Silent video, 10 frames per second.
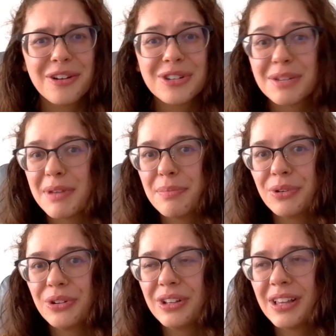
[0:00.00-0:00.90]
I know some
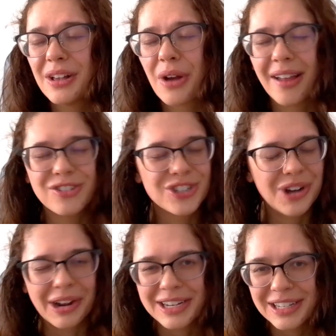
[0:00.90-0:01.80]
people, just
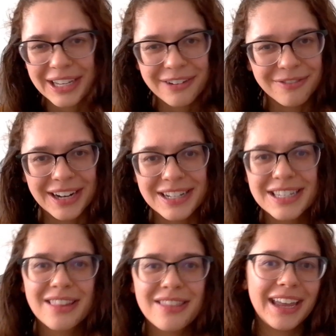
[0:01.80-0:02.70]
talking to like
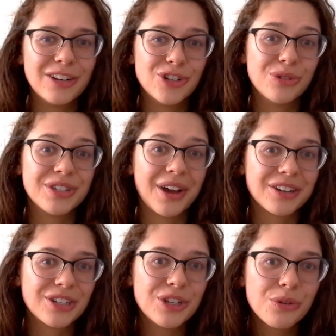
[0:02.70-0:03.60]
friends, they choose
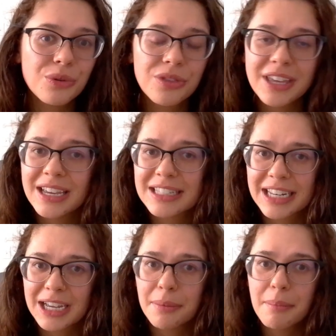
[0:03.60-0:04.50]
not to do the
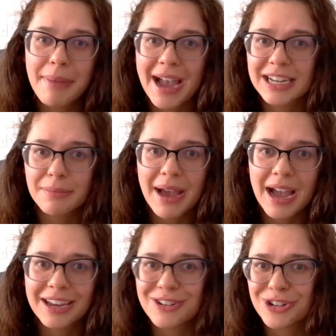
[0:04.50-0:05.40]
exam back to
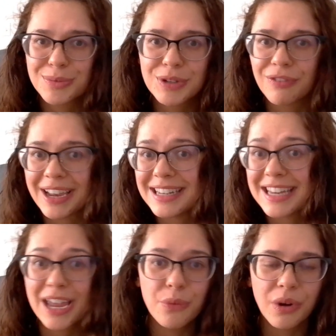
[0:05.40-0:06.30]
back in terms of like
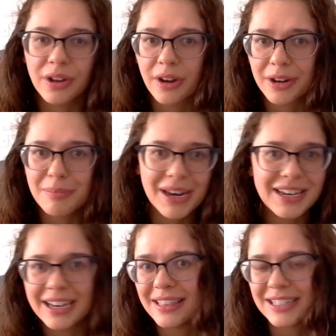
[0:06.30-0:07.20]
day one on
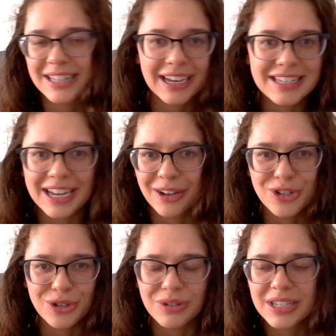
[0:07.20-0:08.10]
Monday and the second day on
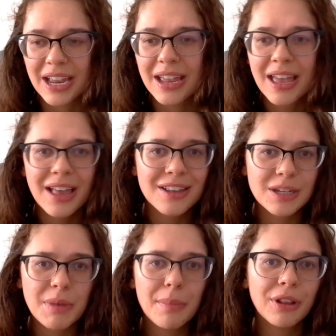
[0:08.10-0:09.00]
Tuesday.
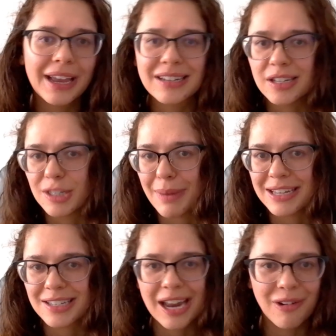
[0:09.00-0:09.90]
Some people like to
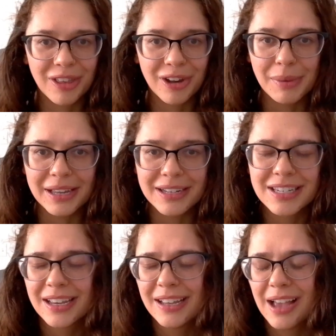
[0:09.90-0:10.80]
space it out a little bit.